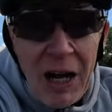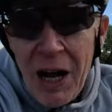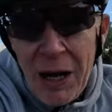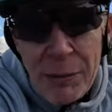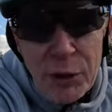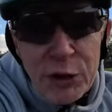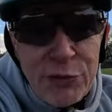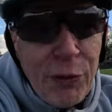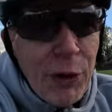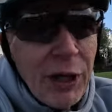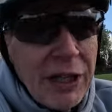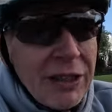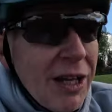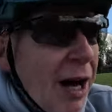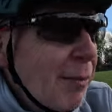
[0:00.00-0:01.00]
almost 4
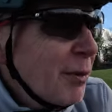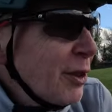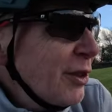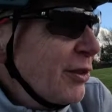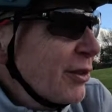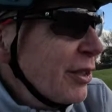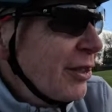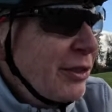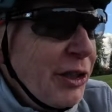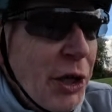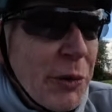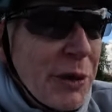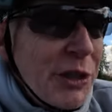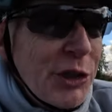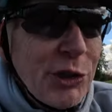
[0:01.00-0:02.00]
kilometers.
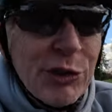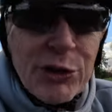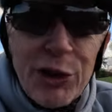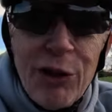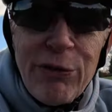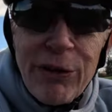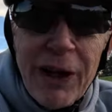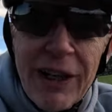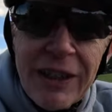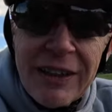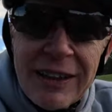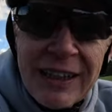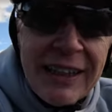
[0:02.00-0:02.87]
No issues so far.